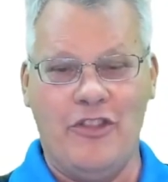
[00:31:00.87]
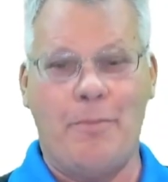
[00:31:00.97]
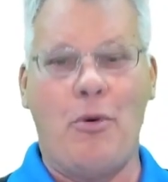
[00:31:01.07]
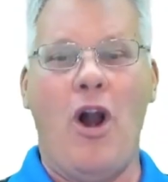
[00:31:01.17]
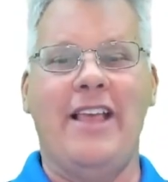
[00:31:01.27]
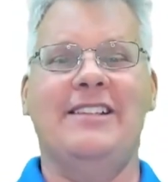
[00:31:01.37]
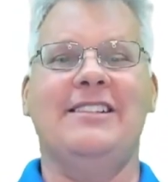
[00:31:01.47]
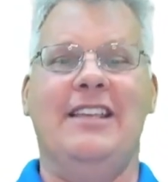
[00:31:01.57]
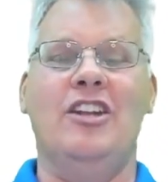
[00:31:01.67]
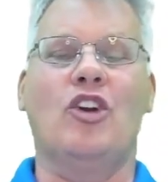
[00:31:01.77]
the price
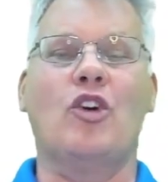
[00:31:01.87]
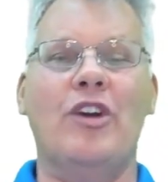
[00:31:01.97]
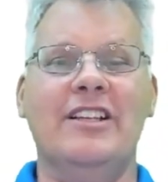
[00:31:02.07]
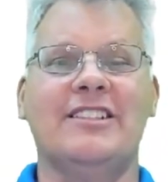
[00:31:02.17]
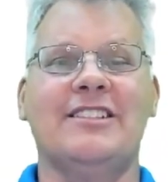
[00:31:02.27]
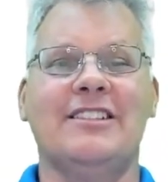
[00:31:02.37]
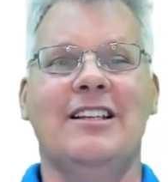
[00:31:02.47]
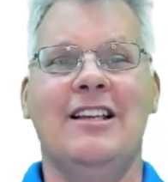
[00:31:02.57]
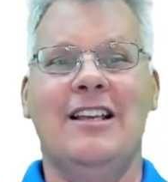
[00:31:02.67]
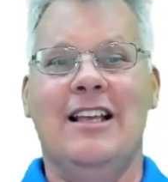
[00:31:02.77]
increase.
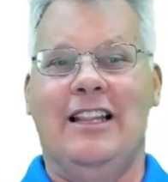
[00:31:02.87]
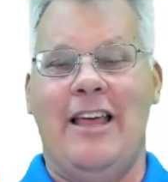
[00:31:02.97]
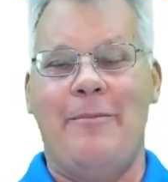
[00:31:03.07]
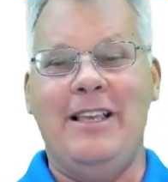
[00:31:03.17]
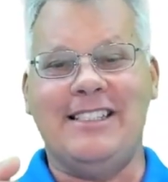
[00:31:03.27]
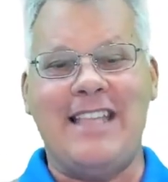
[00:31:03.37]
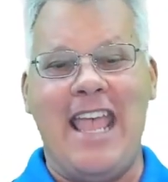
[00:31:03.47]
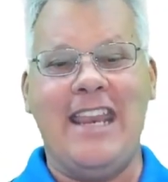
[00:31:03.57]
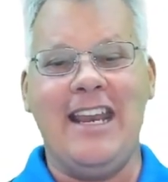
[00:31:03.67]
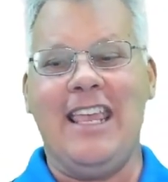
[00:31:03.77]
Let me
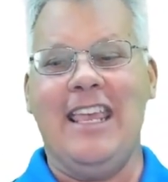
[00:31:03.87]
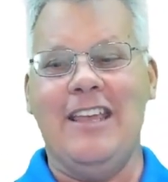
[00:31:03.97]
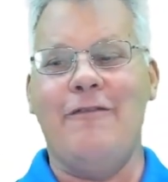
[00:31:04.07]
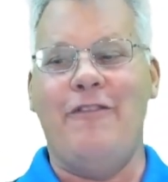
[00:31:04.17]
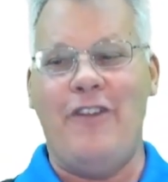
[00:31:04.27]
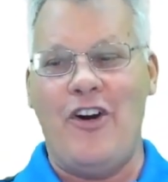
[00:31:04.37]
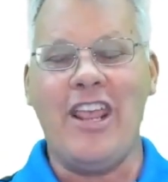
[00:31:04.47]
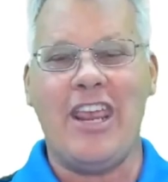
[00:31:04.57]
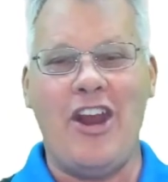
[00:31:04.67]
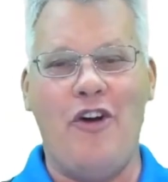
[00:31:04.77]
state it again very
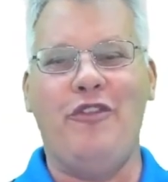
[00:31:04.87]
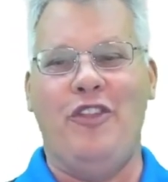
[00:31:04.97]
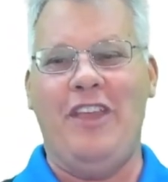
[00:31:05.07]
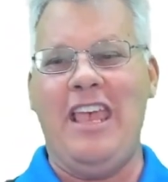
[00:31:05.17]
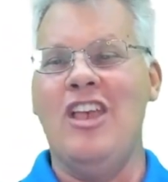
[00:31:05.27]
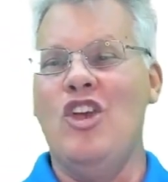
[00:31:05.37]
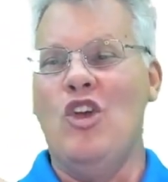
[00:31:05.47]
carefully.